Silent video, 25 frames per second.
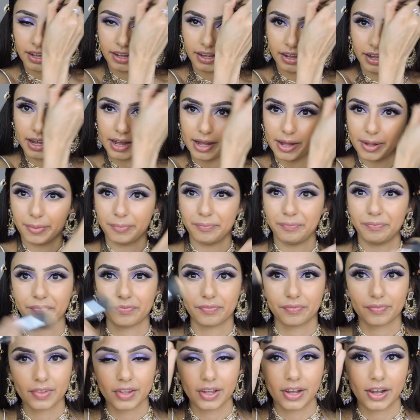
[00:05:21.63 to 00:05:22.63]

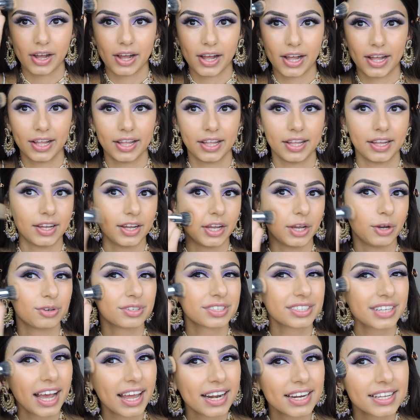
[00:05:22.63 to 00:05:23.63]
It
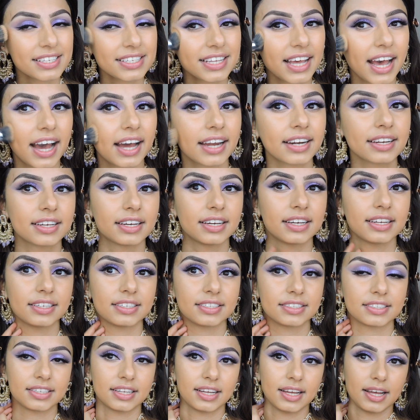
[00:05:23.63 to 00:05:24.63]
was kind of sad
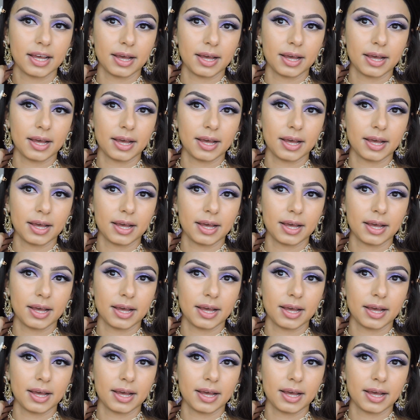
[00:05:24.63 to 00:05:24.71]
because